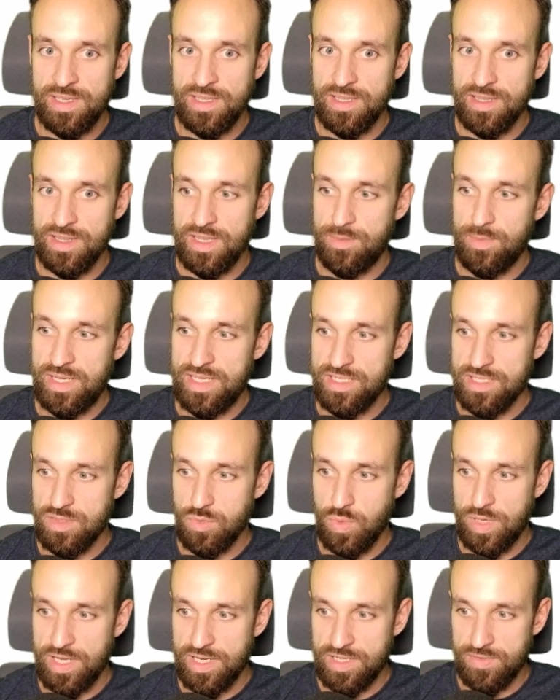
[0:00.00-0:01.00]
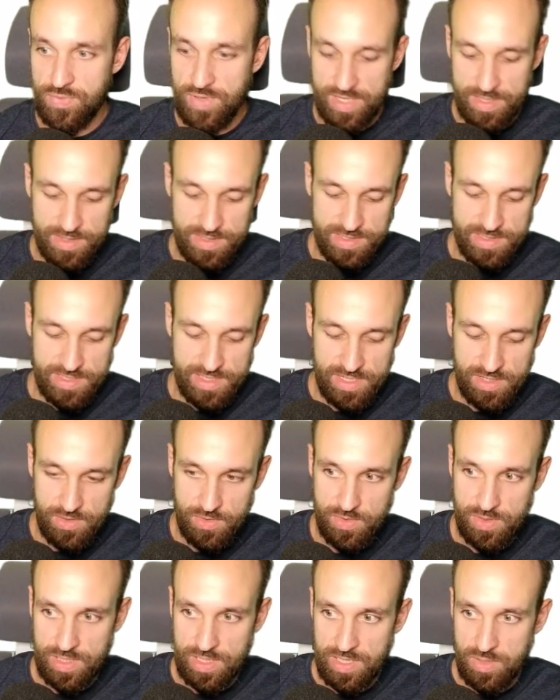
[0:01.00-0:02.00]
That means we can define this
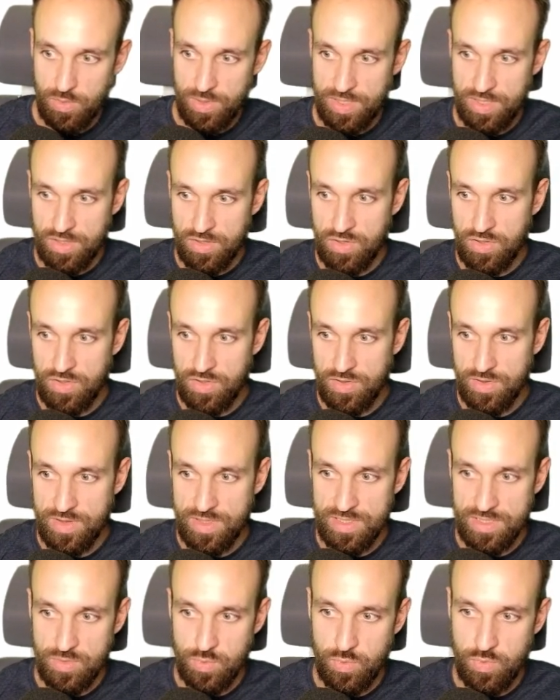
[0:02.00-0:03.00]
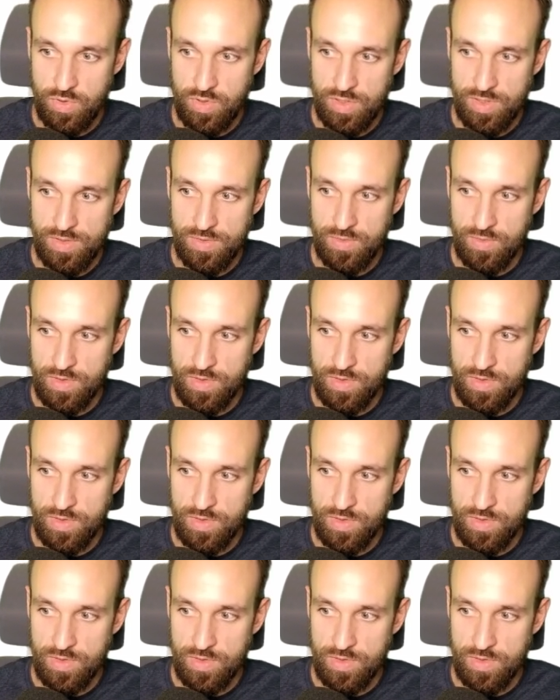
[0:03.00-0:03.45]
now. We're gonna call this one,